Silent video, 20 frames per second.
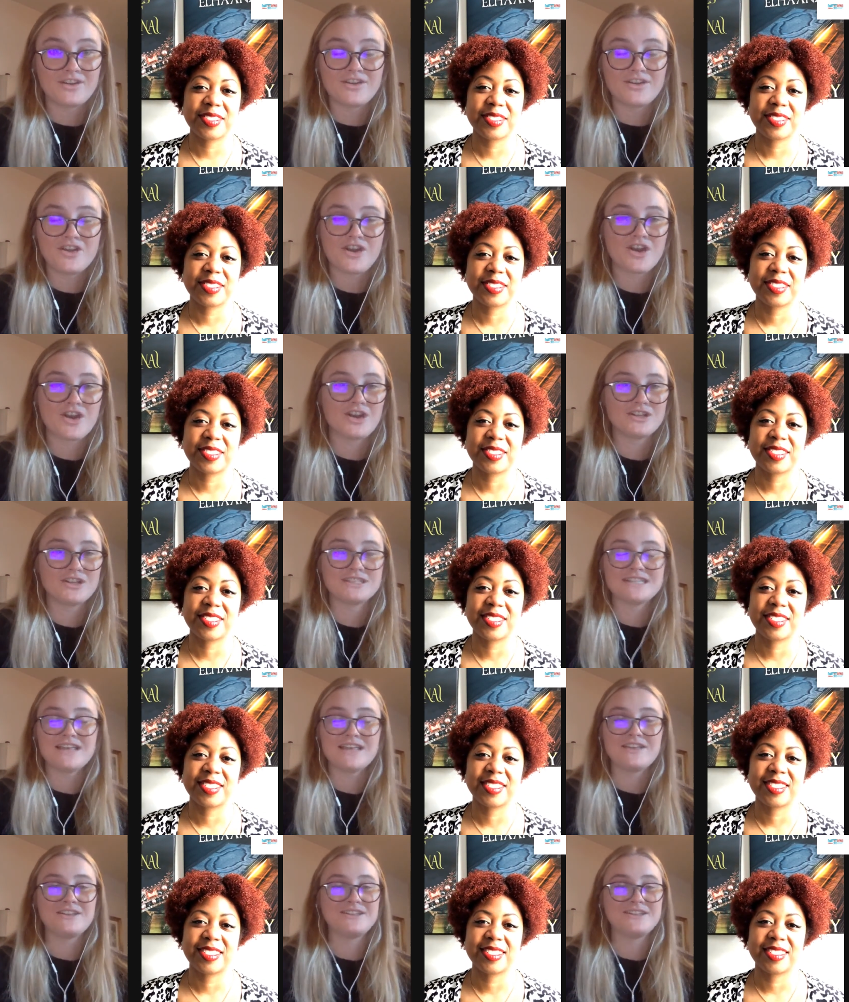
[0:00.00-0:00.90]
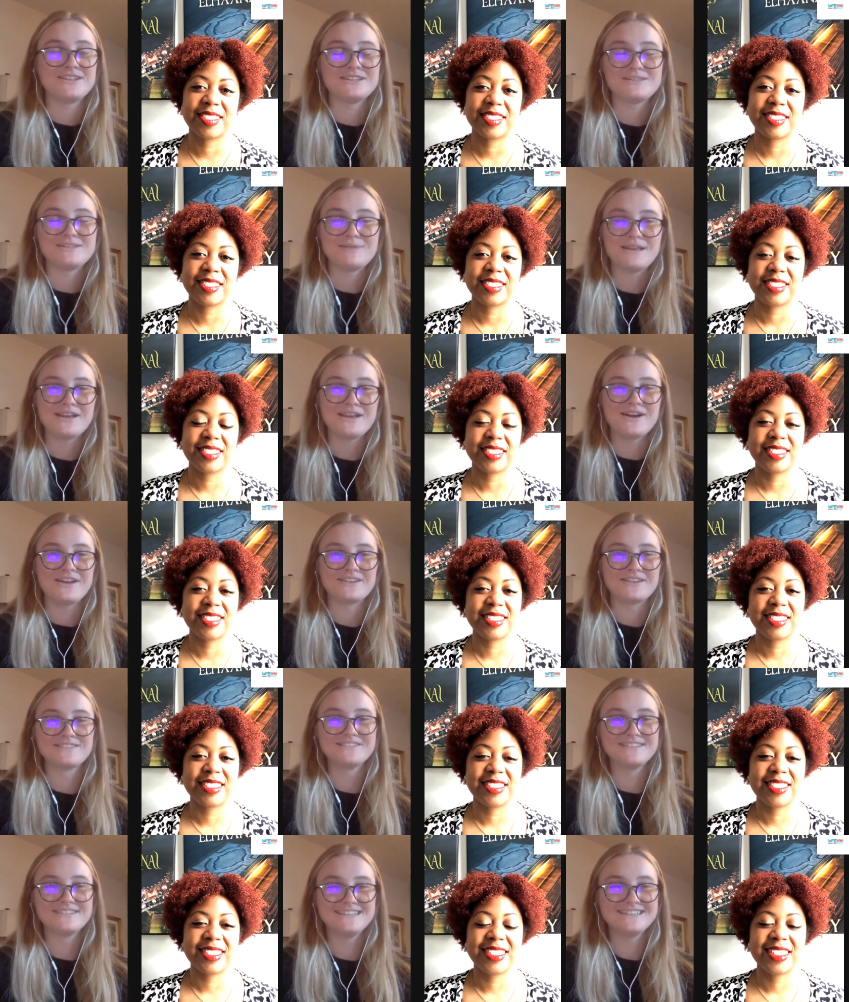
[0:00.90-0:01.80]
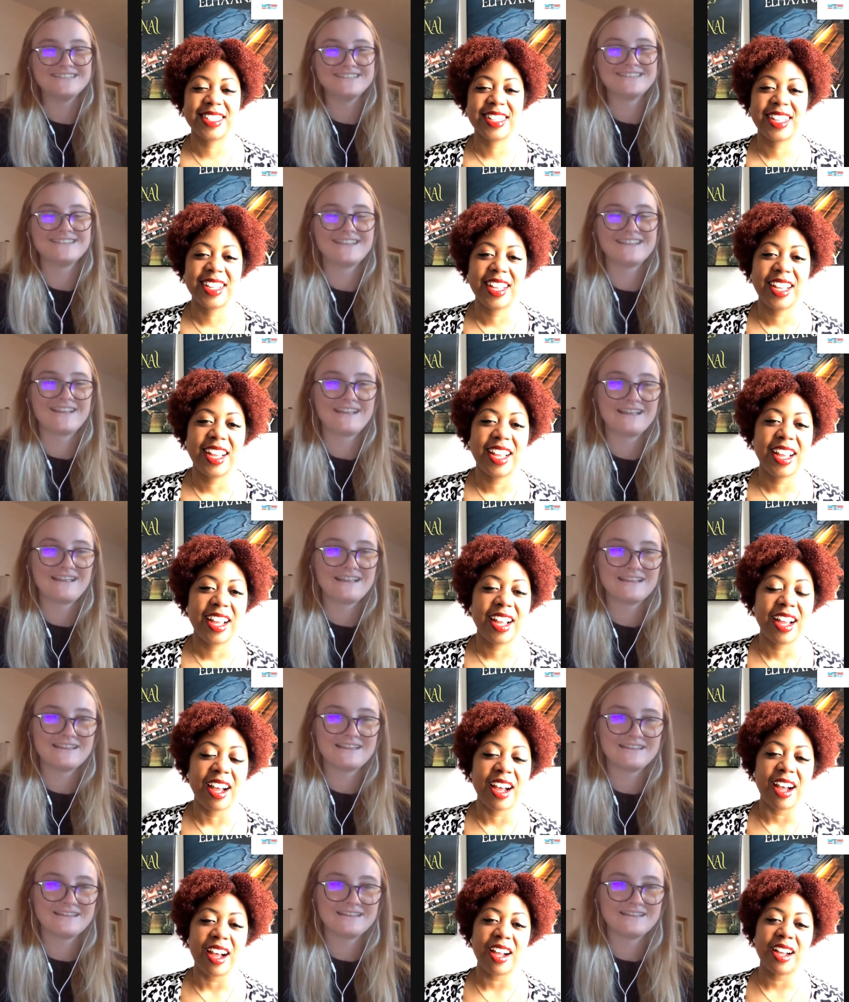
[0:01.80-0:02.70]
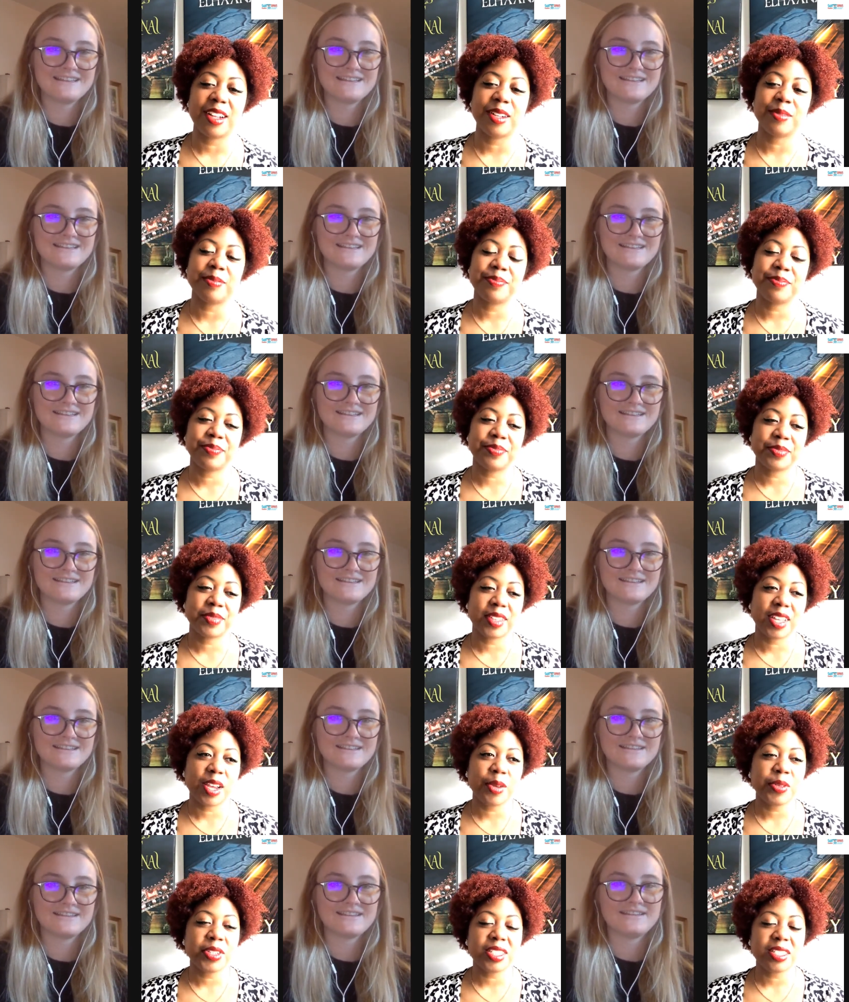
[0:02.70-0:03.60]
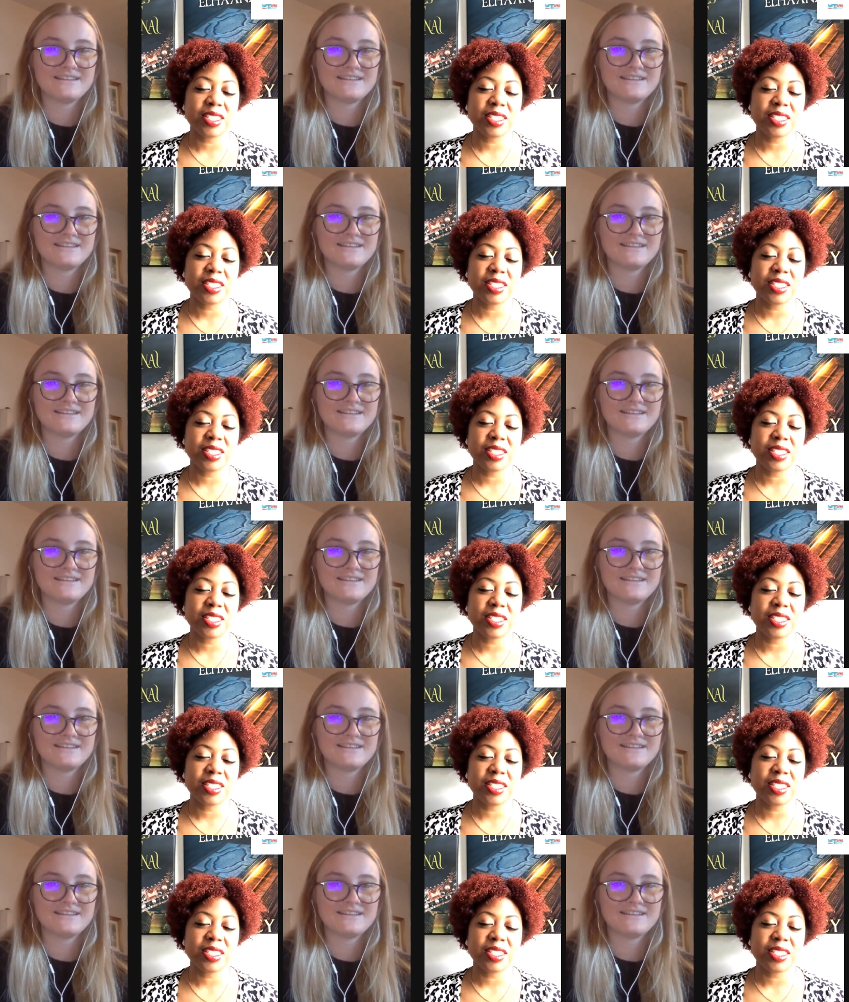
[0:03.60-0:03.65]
Speaker 1: your heart is telling you to speak on.
Speaker 2: Um, it was a